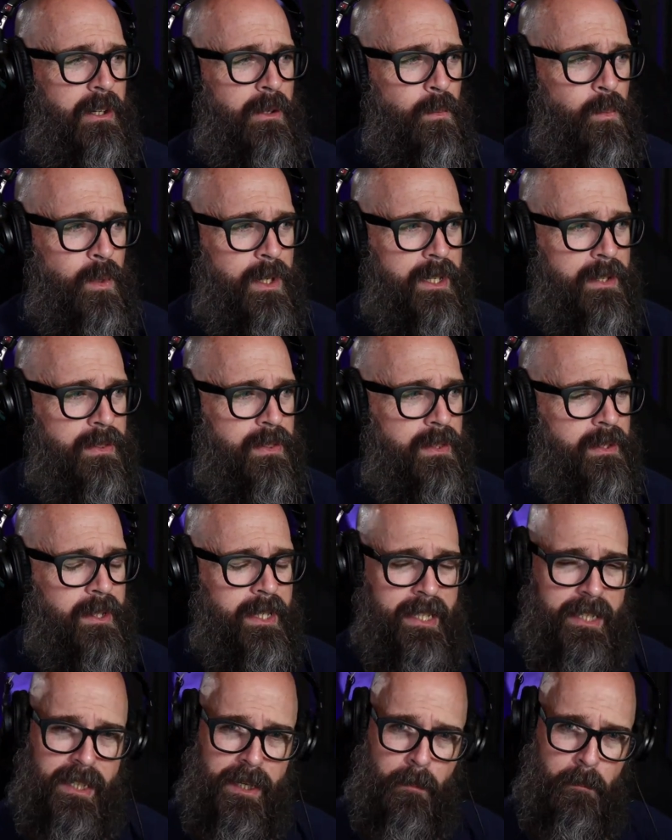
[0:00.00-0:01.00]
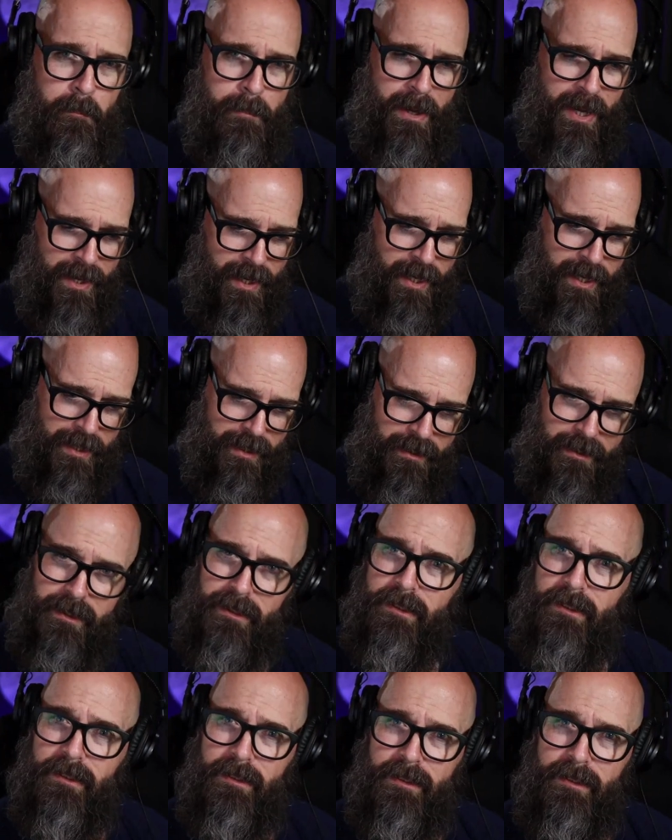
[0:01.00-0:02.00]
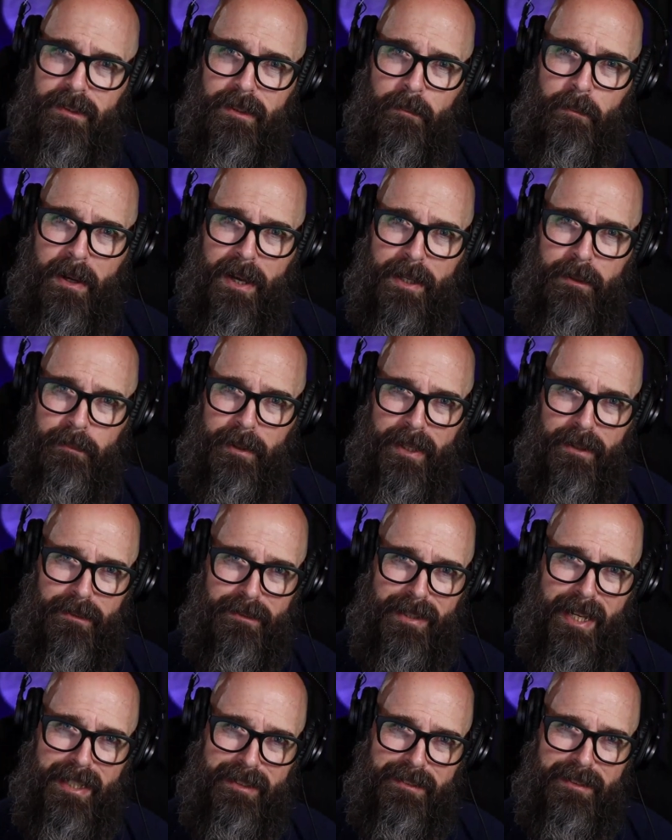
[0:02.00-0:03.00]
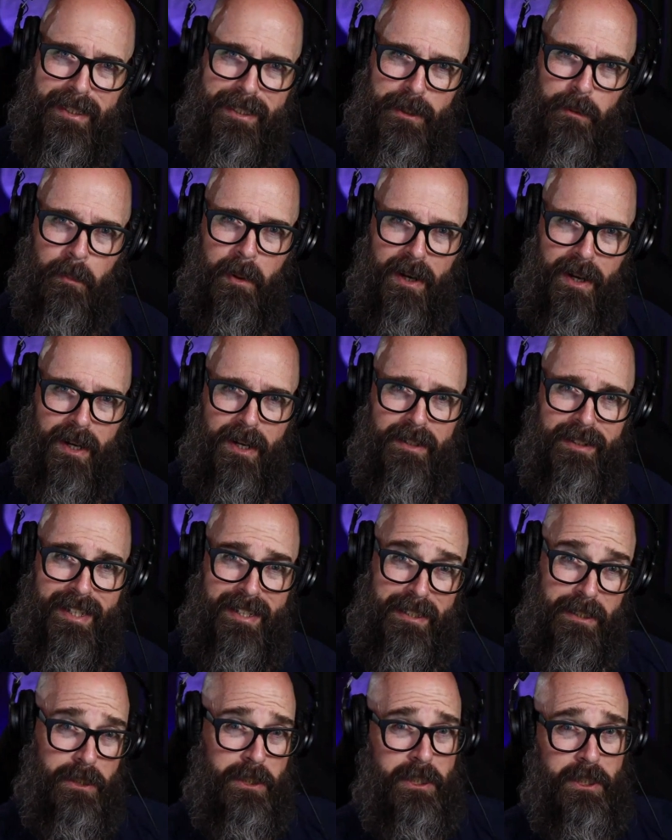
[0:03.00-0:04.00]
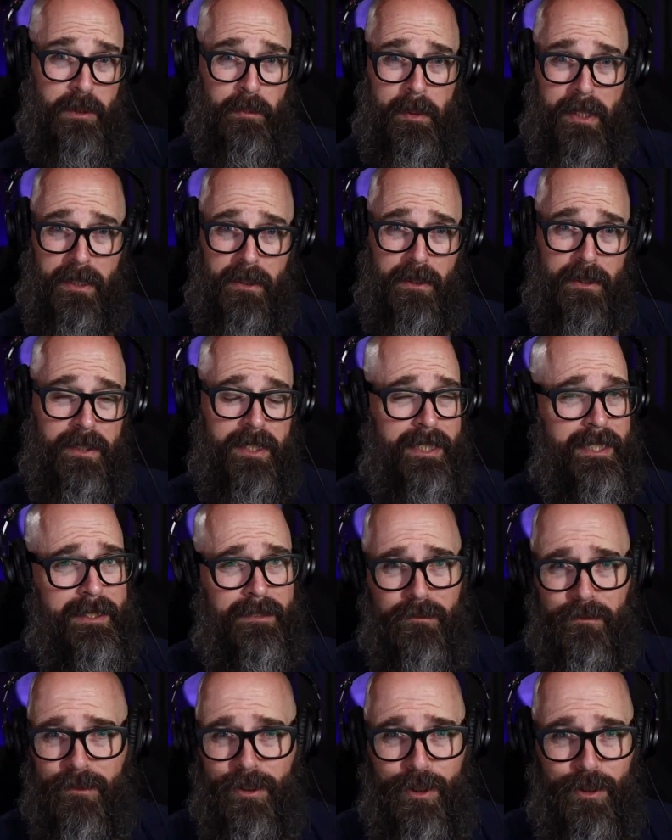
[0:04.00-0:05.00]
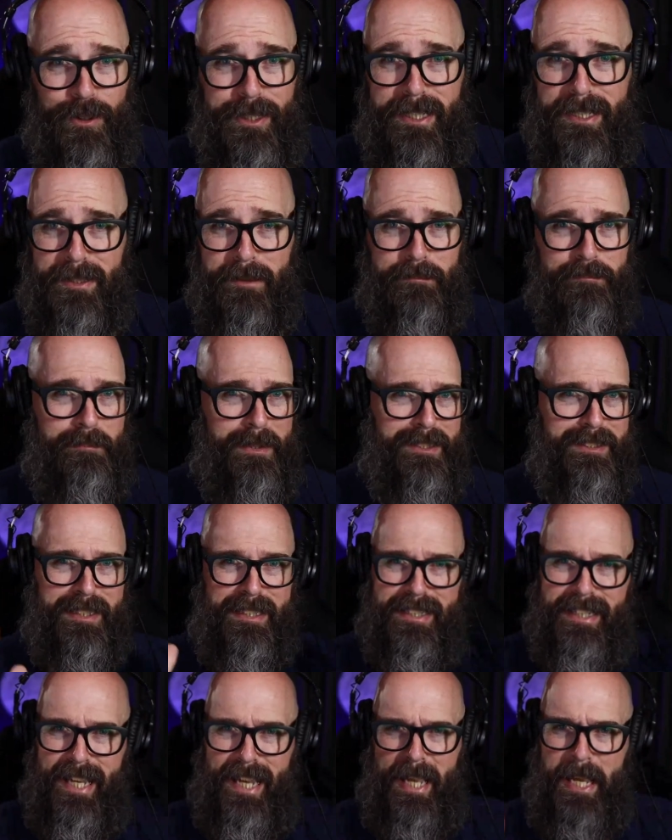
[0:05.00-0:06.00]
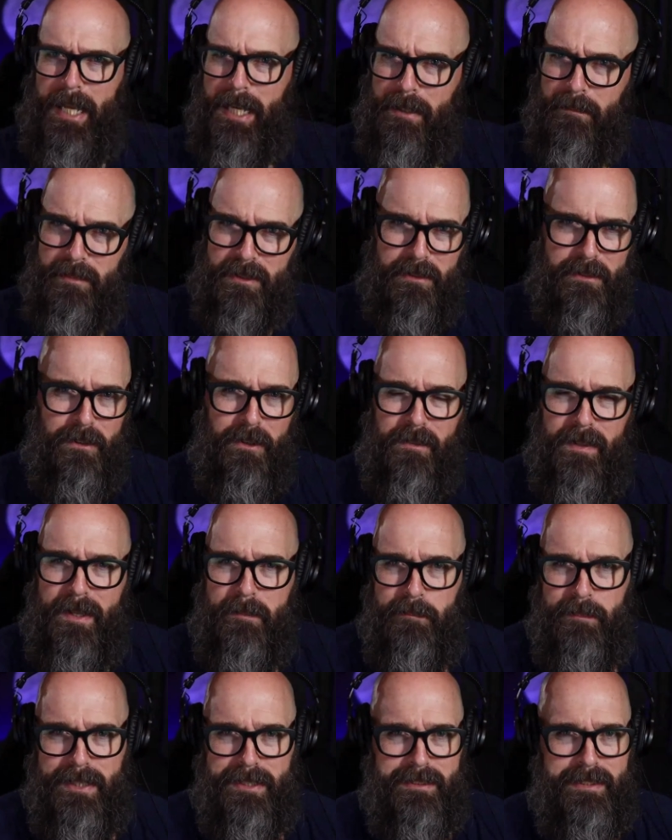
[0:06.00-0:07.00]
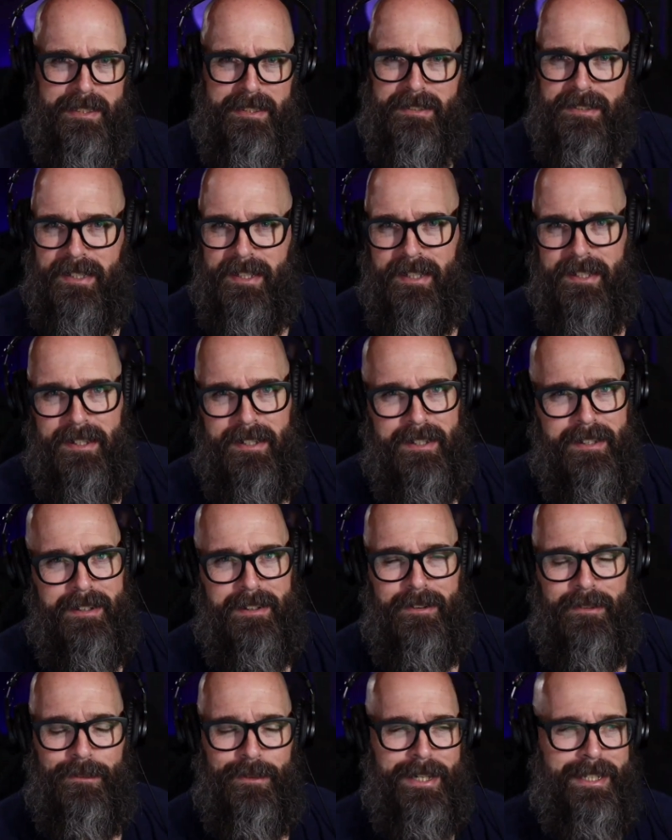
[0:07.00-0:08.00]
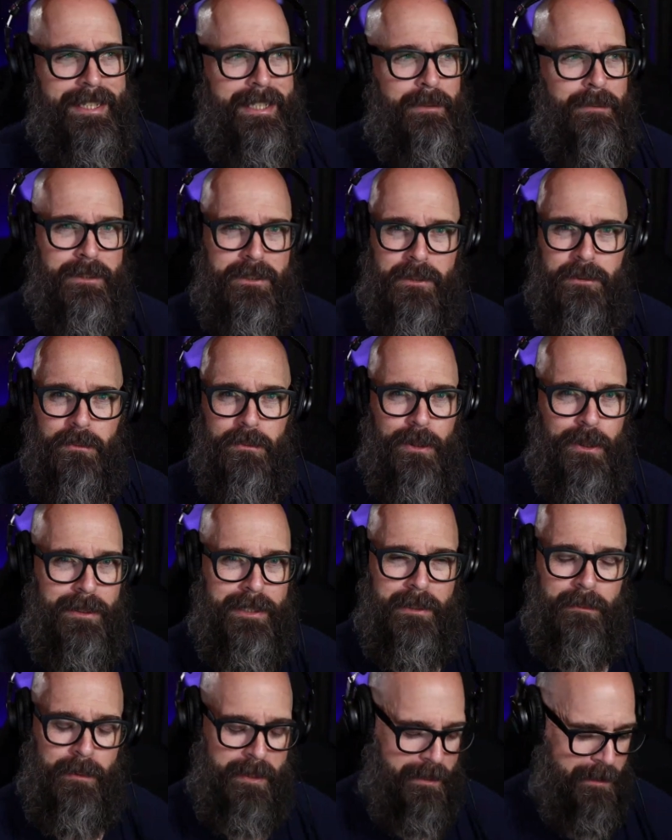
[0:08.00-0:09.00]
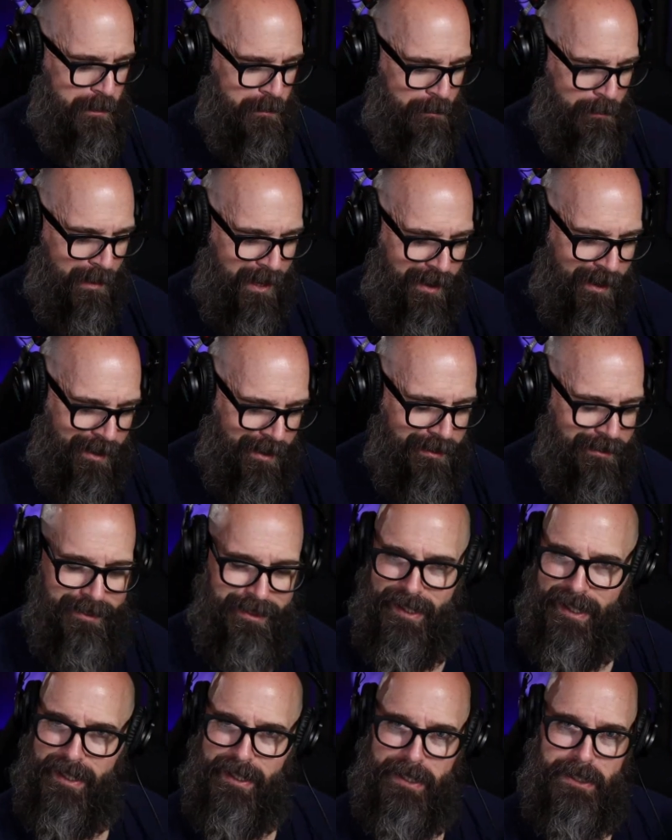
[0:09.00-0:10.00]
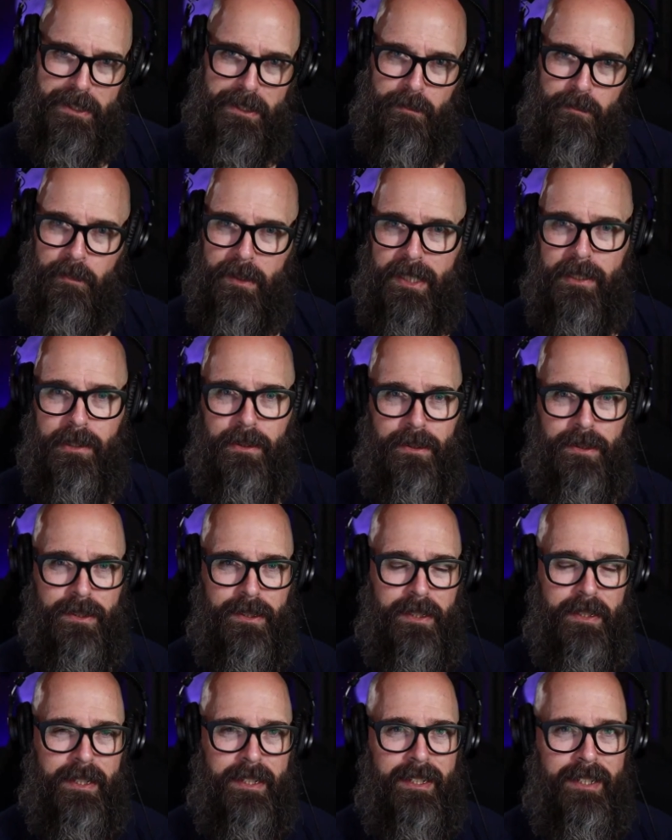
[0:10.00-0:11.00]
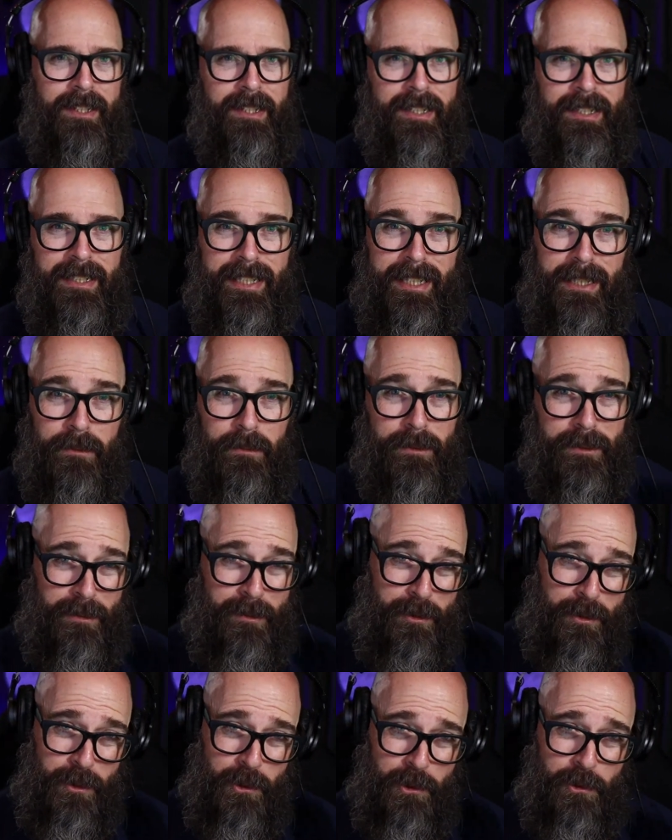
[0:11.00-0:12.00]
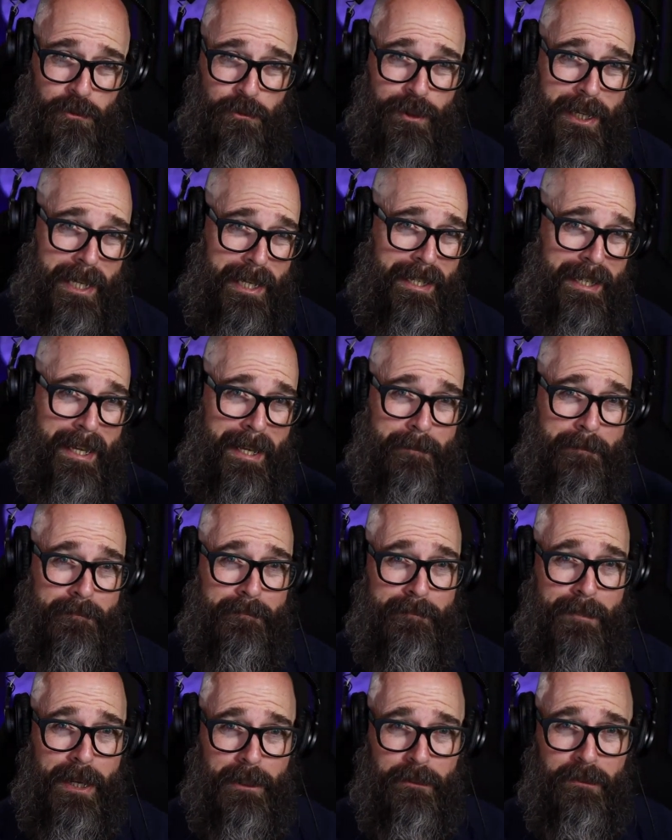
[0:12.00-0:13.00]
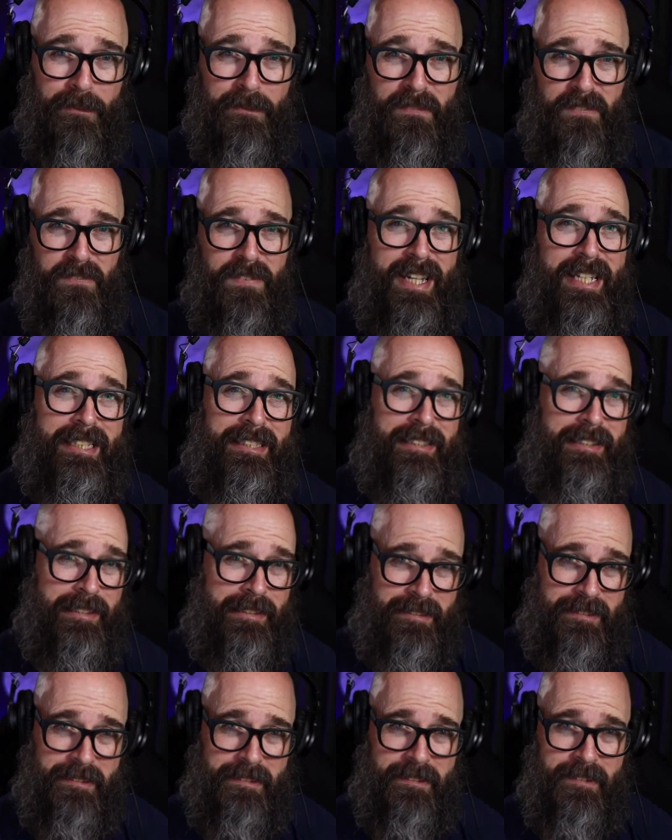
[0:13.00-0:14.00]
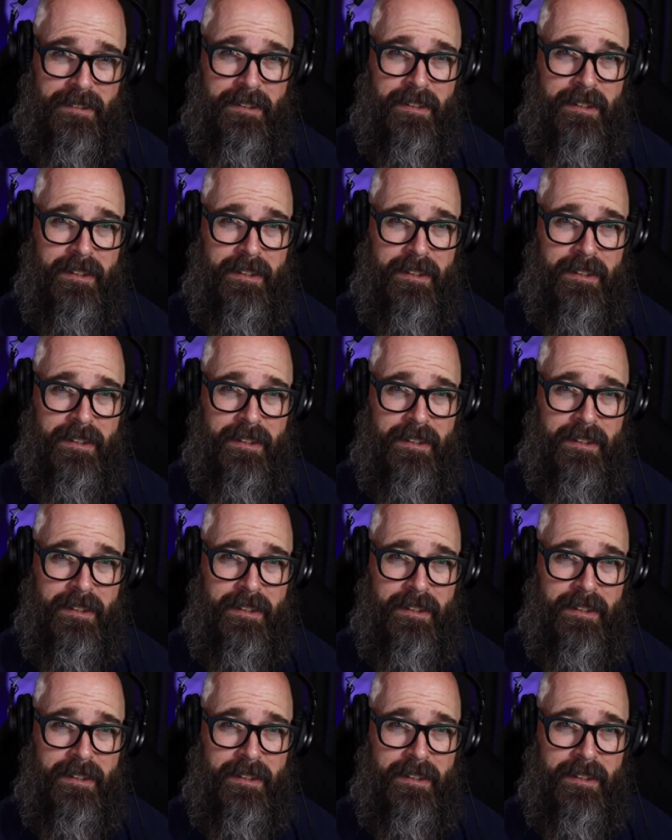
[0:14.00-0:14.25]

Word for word: with like a pod, a pod pedal, line six pod, and a speaker. He didn't roll in a bunch of cabs and all that business, right? He would just roll in with his pod and a speaker, and he would shred and melt faces.